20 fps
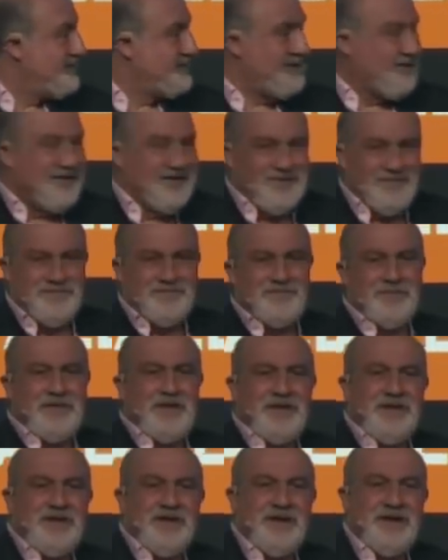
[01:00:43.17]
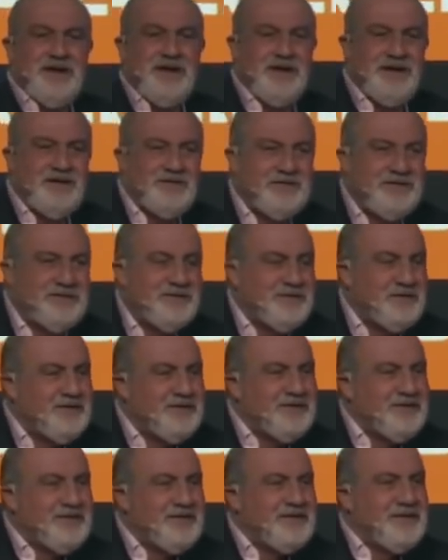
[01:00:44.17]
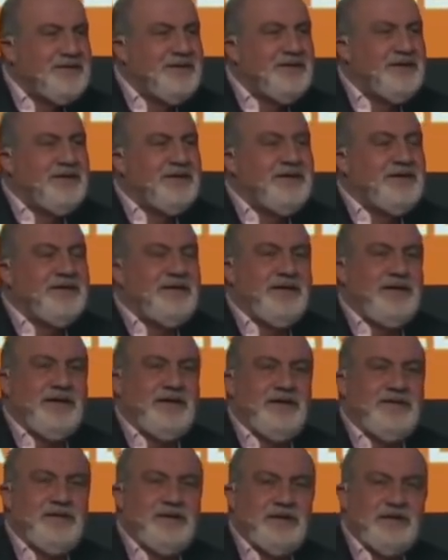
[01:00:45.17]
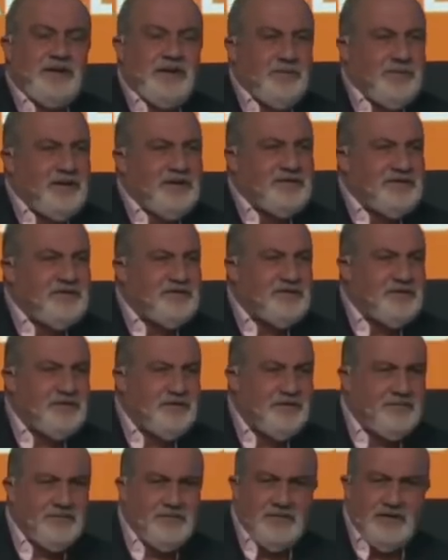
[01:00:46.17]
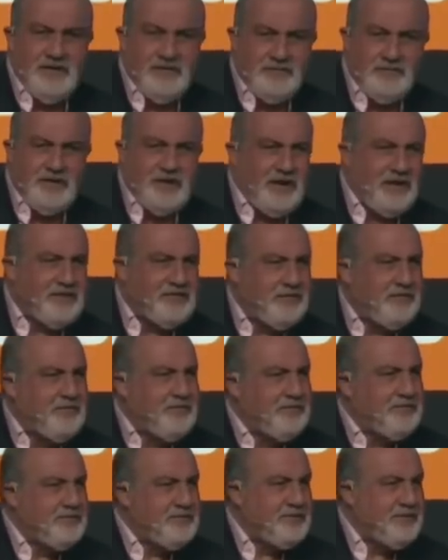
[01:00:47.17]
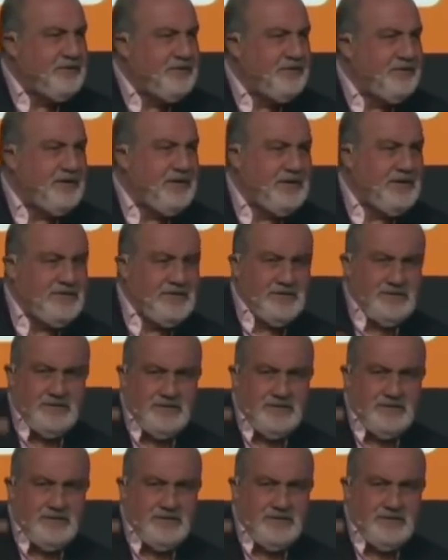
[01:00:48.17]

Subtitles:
Okay, and that complex system have one attribute, that